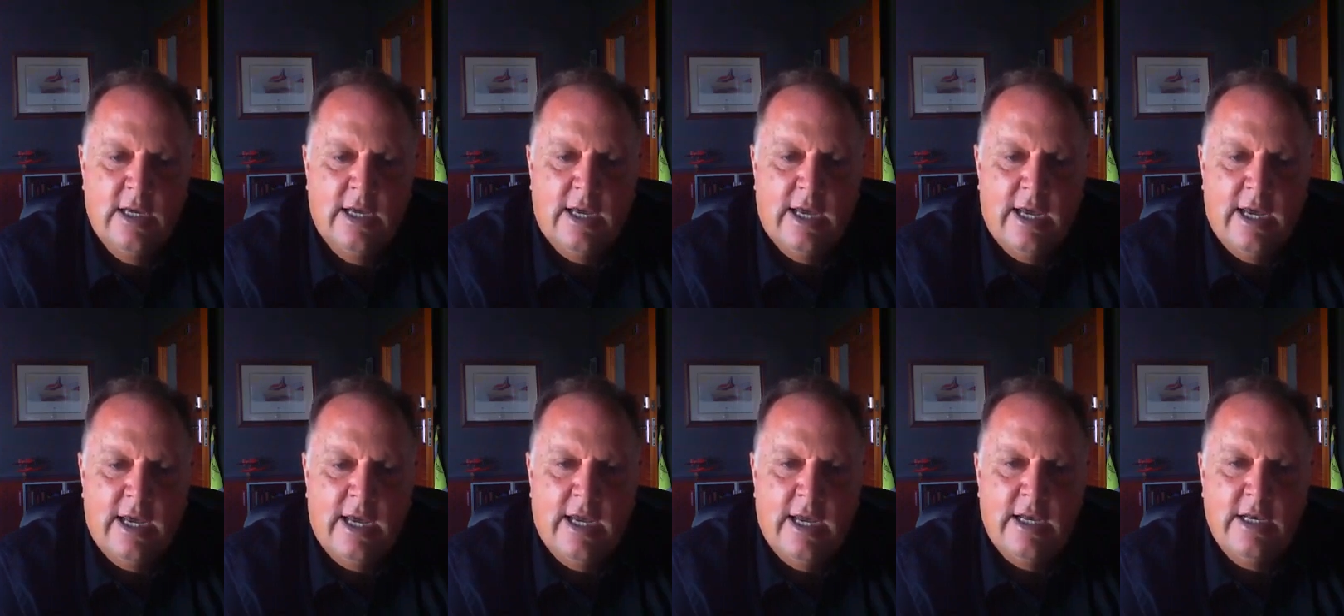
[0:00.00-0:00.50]

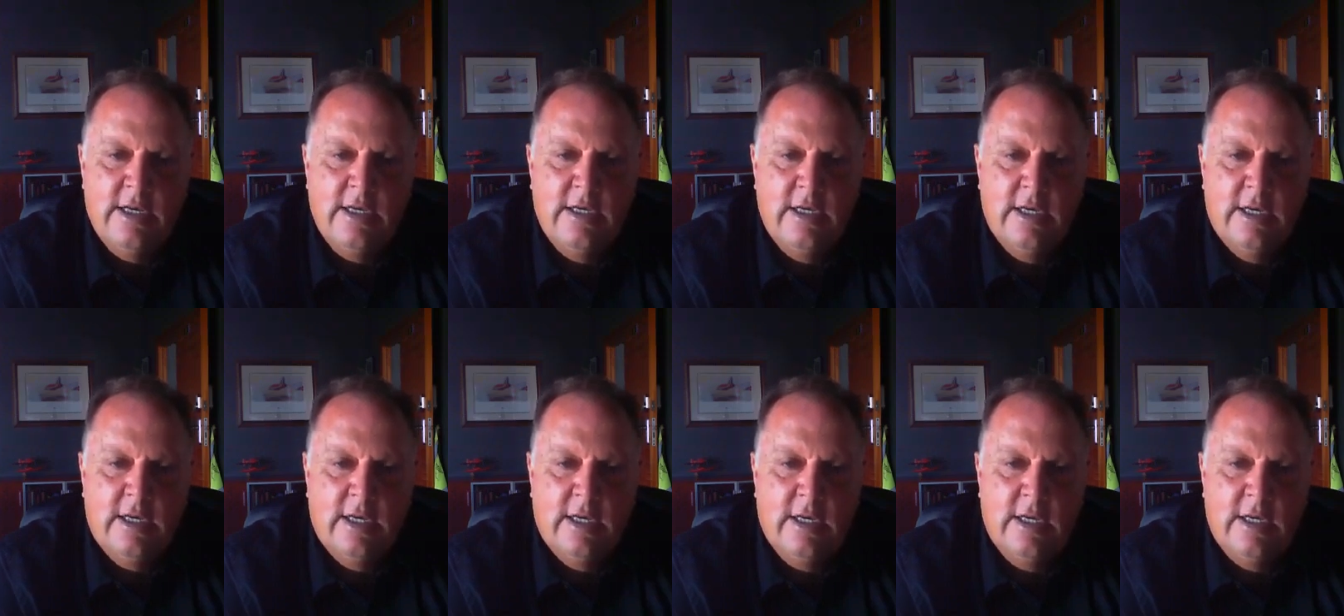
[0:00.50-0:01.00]
And
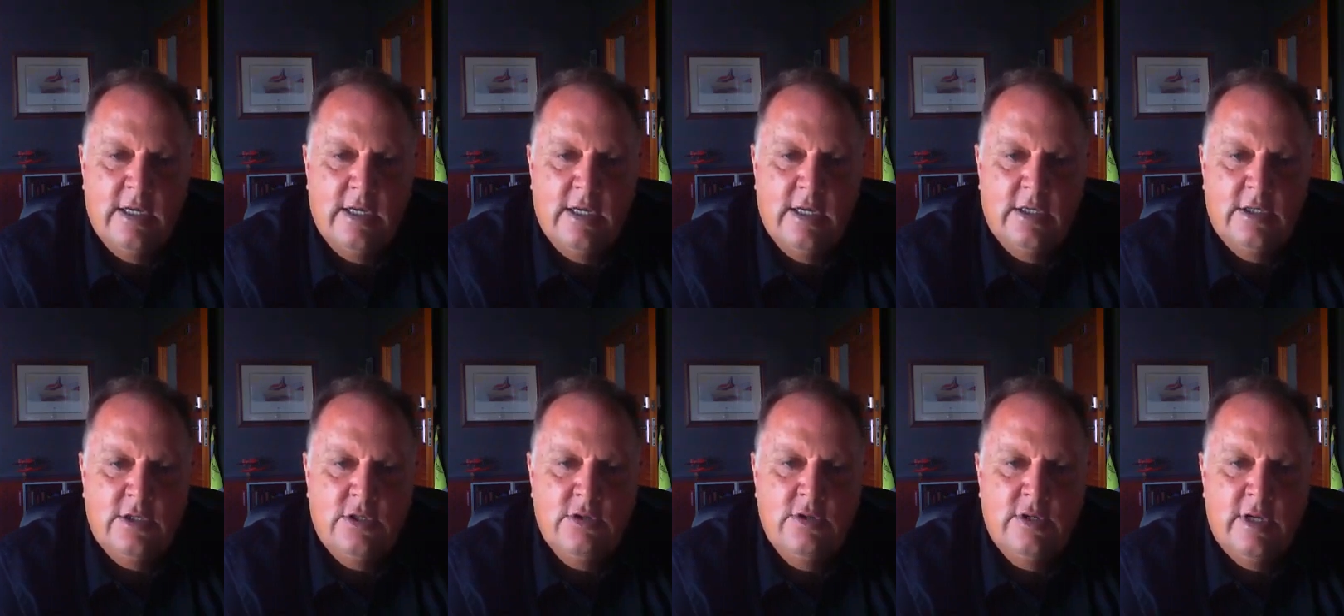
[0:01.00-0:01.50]

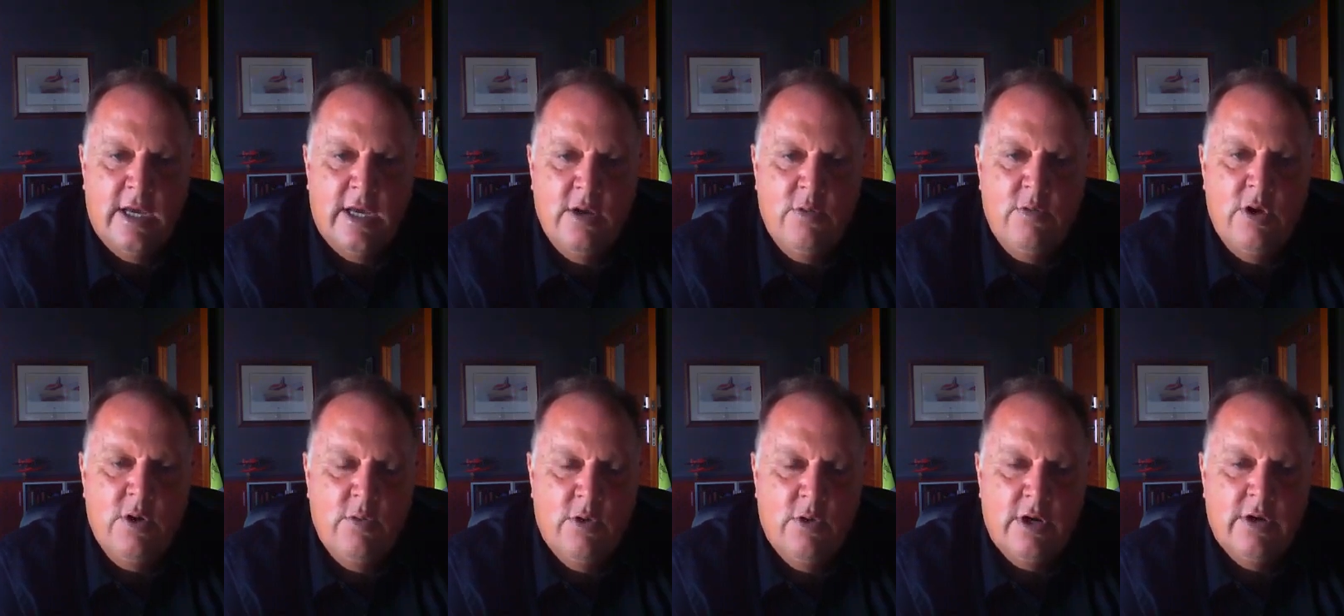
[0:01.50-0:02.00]
today
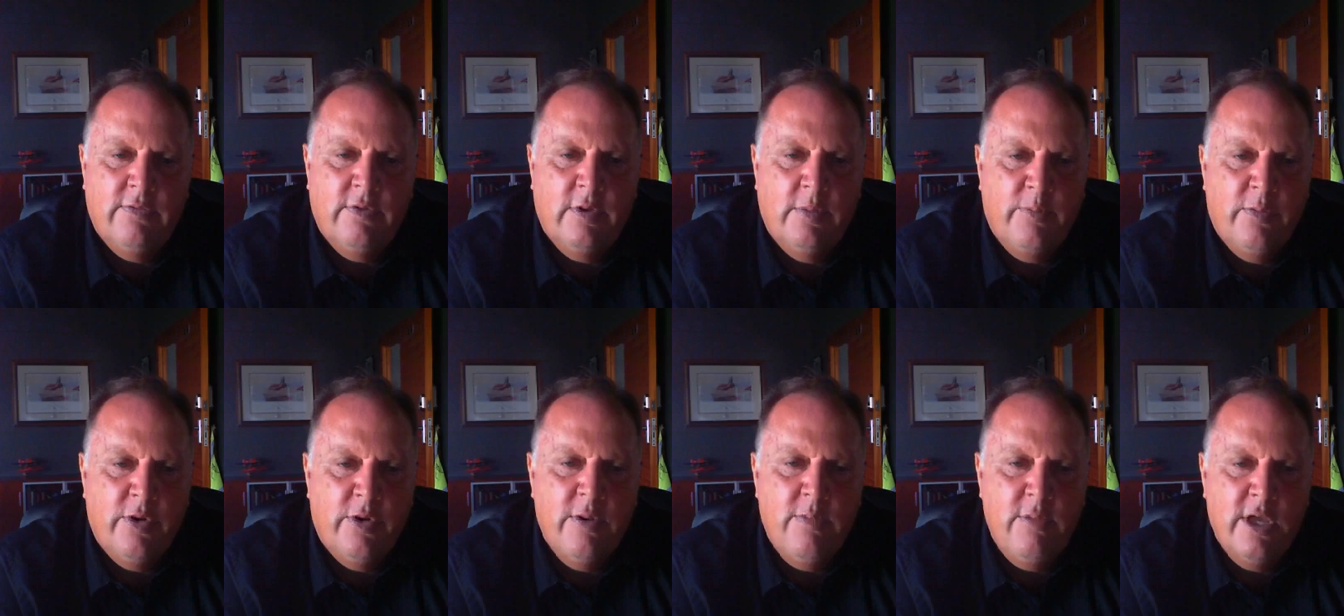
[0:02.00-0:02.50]
we're one of the
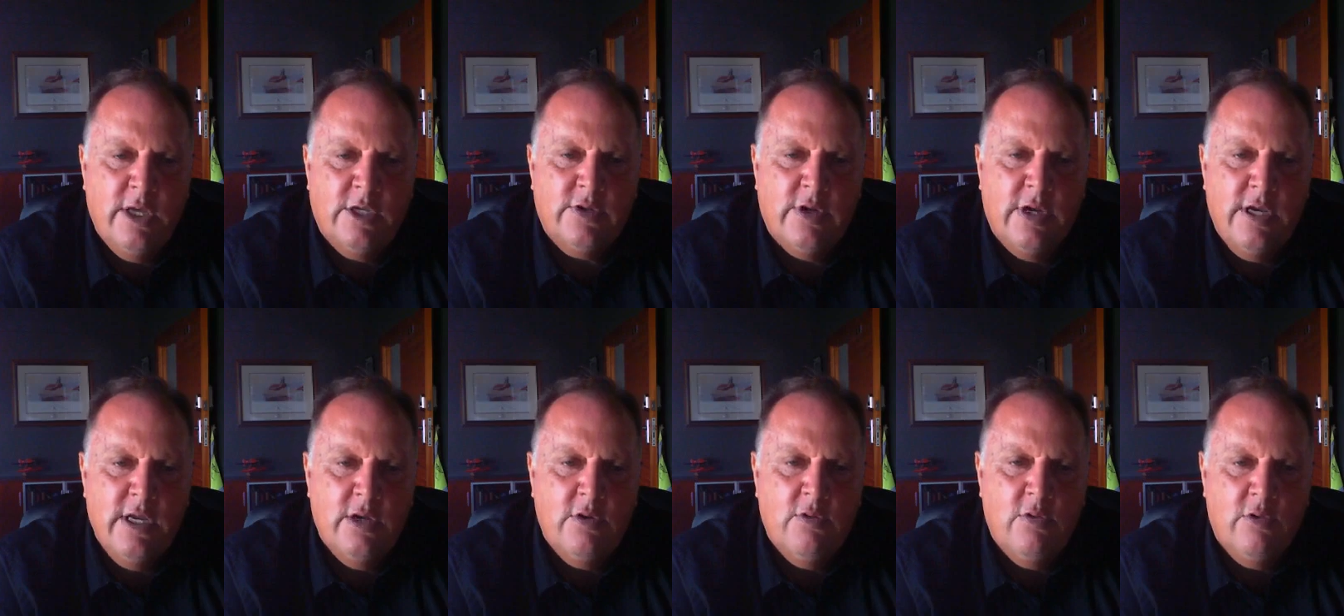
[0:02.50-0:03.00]
premier
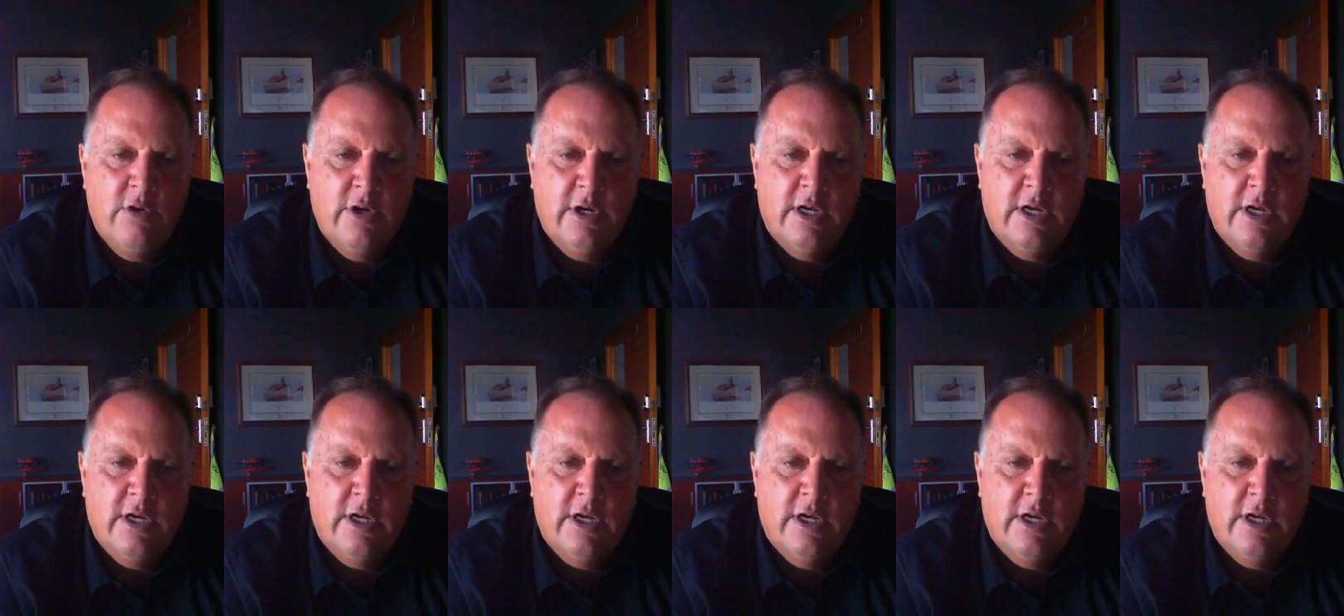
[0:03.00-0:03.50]
training
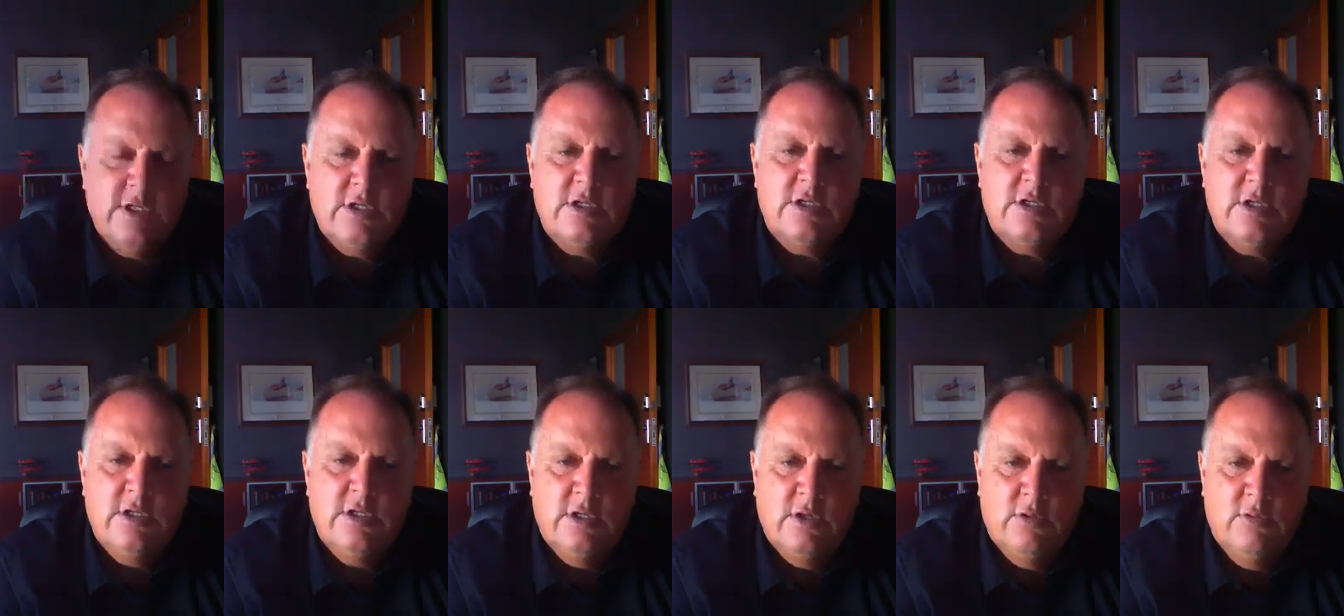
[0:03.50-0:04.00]
organizations
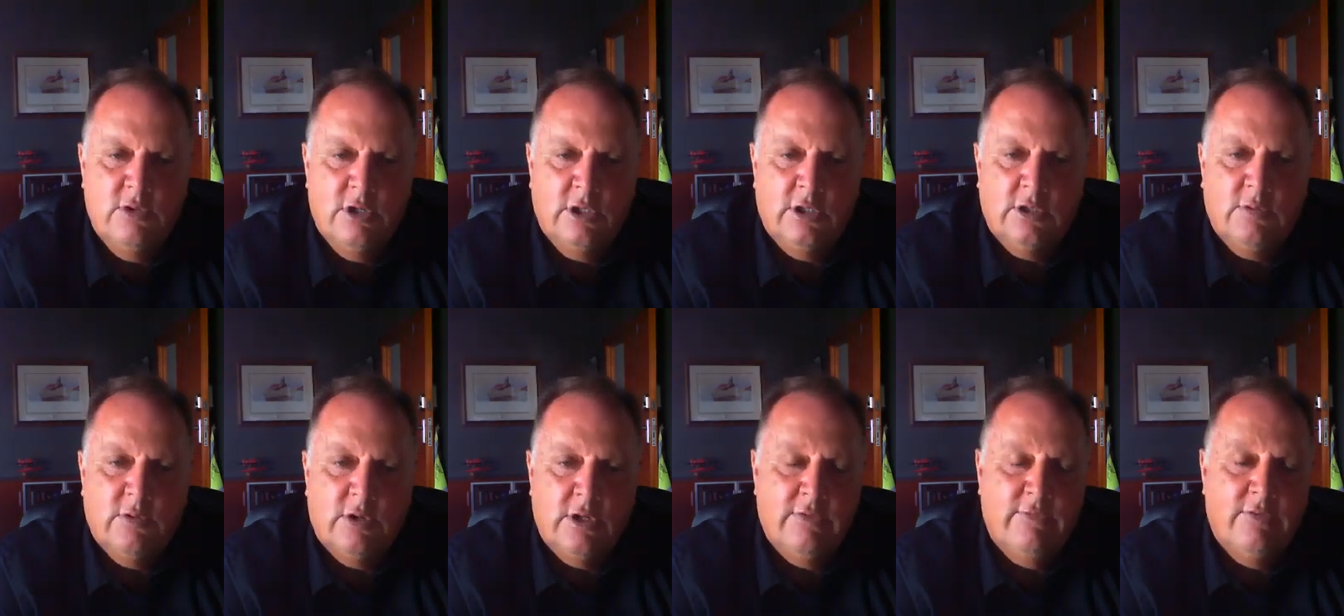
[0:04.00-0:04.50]
in the
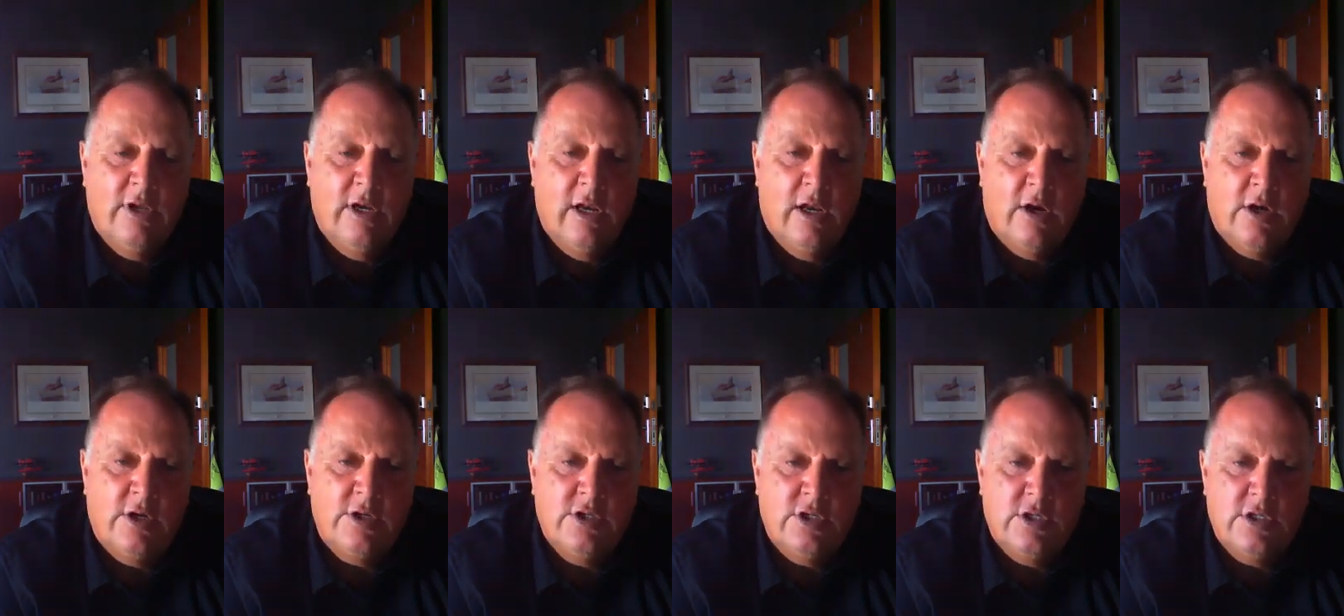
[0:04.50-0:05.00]
world, one of the
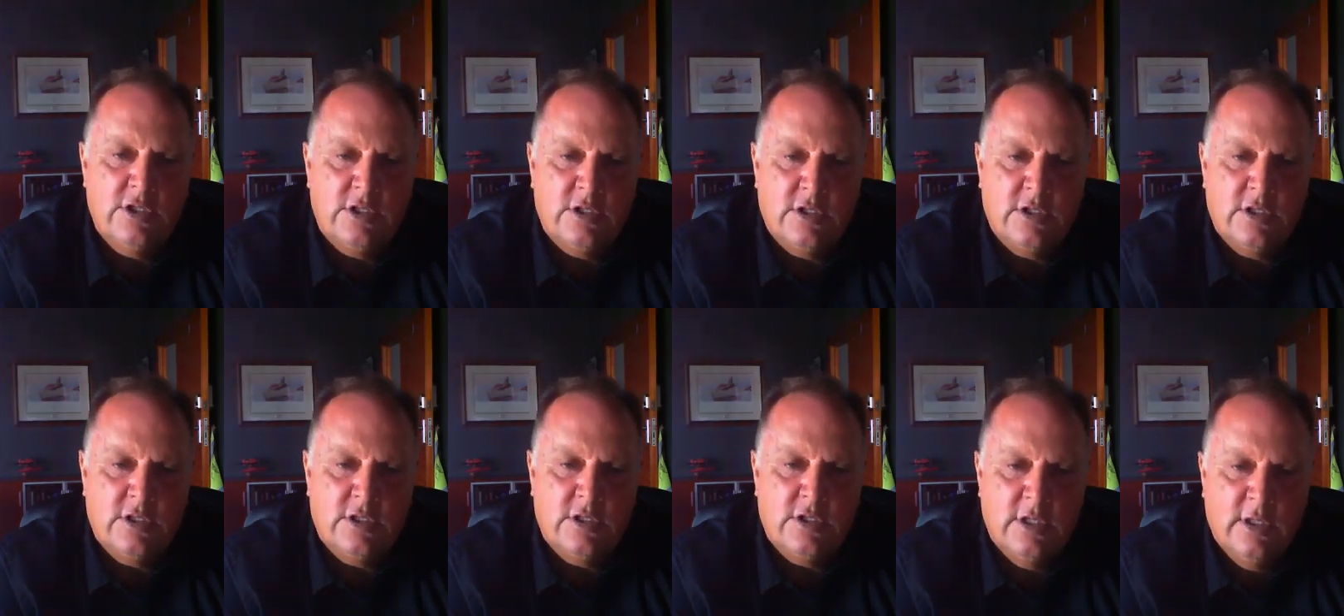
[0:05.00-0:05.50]

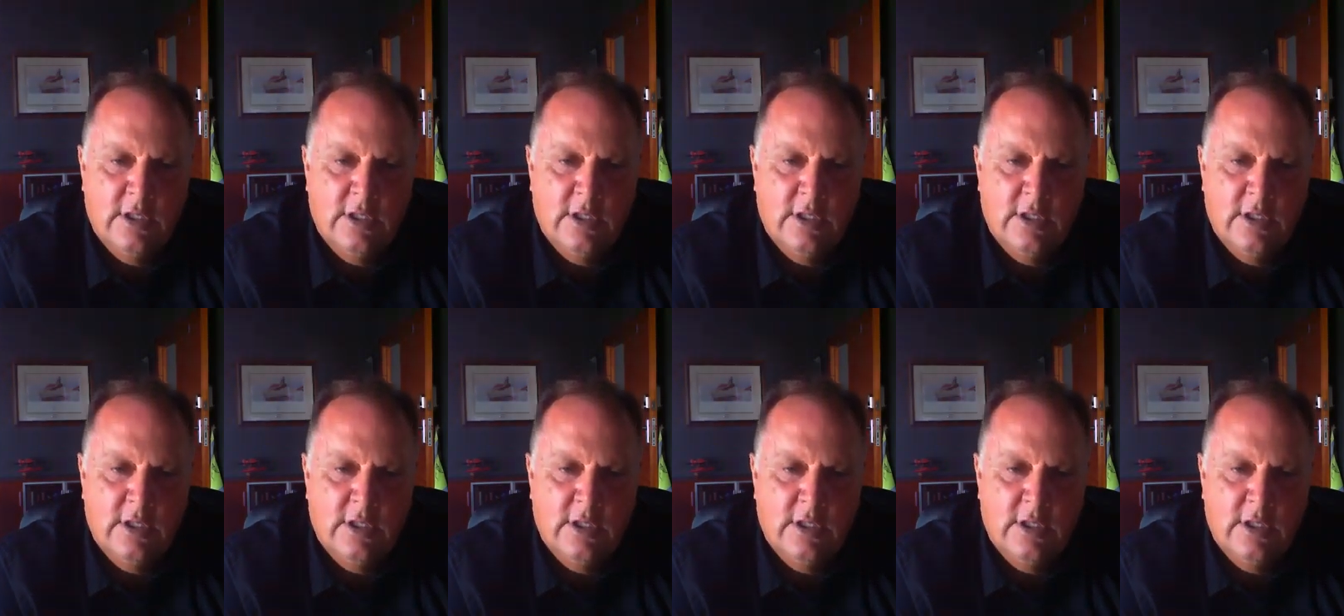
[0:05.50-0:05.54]
largest.